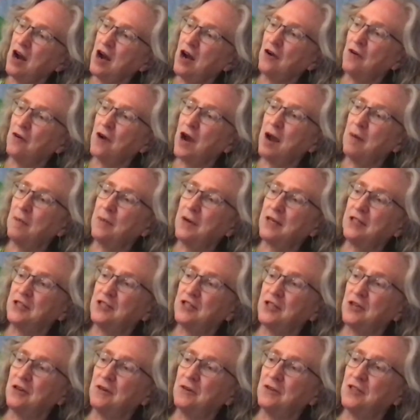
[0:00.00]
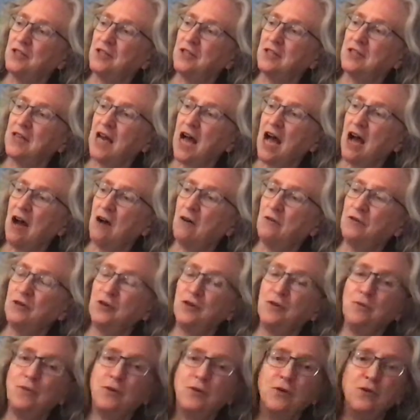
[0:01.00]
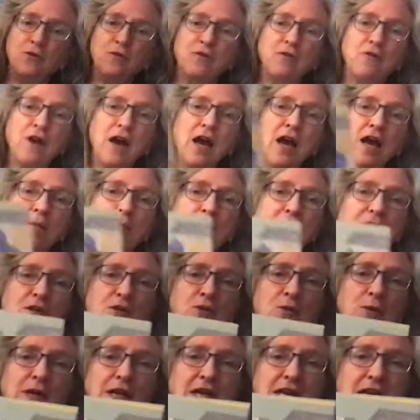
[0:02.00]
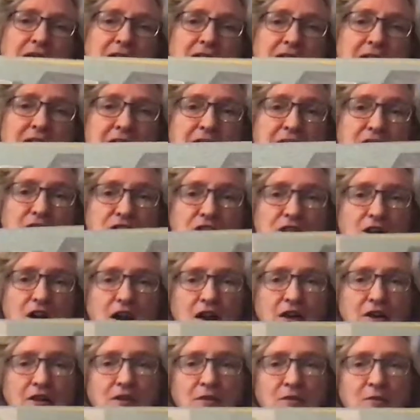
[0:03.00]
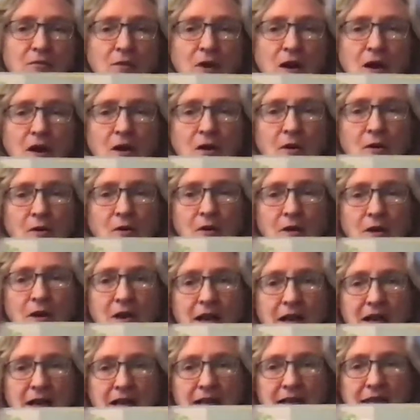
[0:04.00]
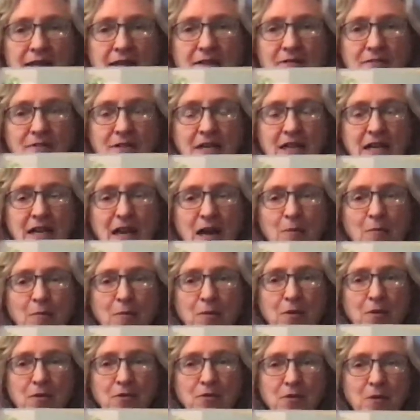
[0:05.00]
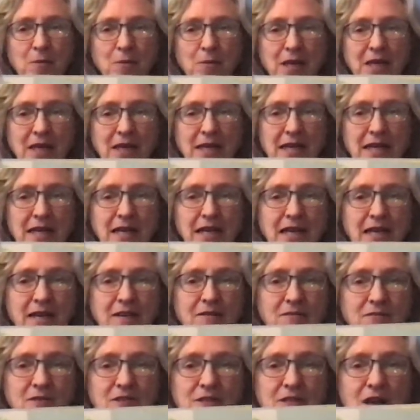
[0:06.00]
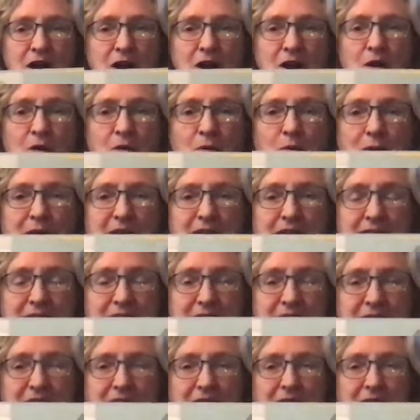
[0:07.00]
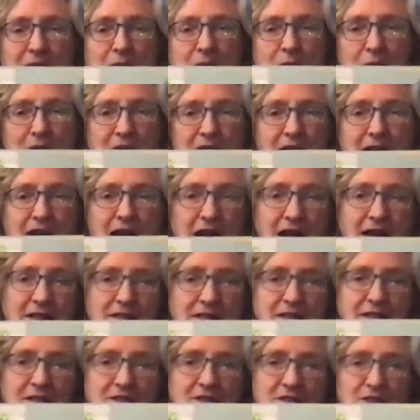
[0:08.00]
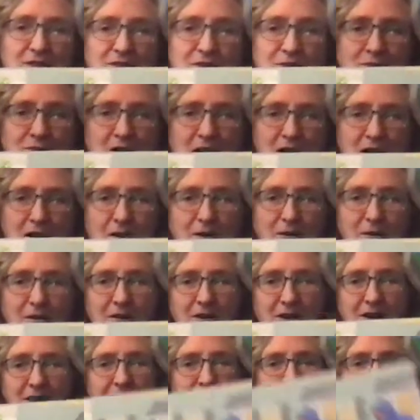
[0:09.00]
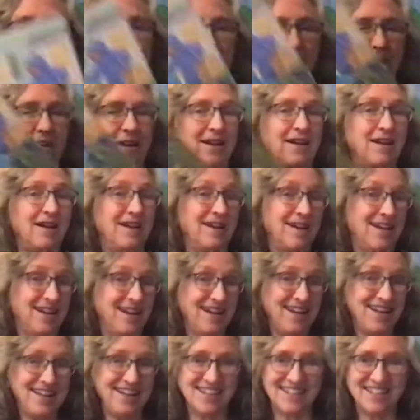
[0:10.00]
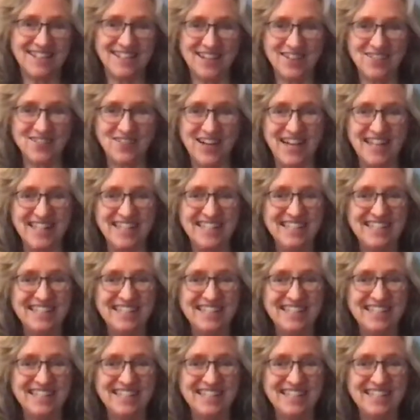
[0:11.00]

Grandpa shows us how to move between each garden row. Lifting up the drippy leaves, we see what colors grow. That looks like fun.